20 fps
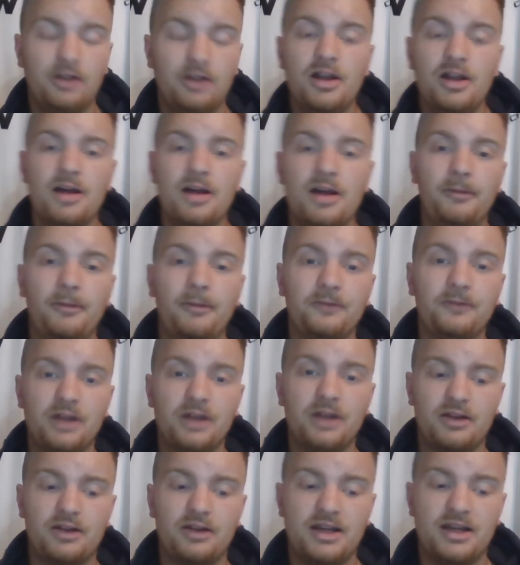But for now,
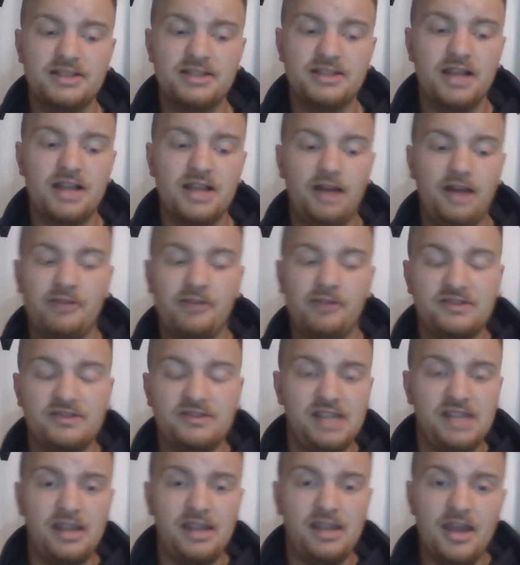guys, I'm gonna have to say
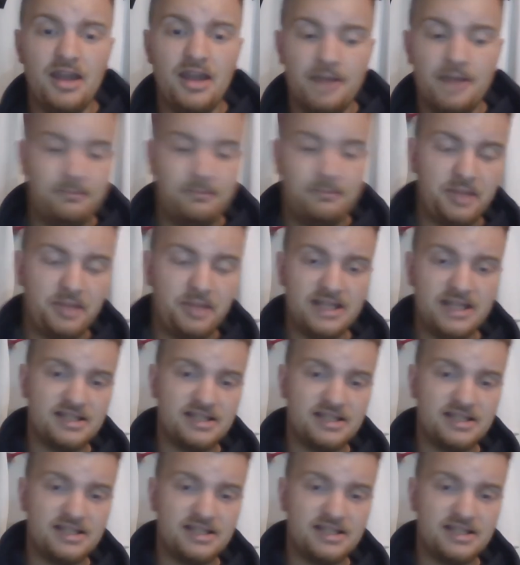peace.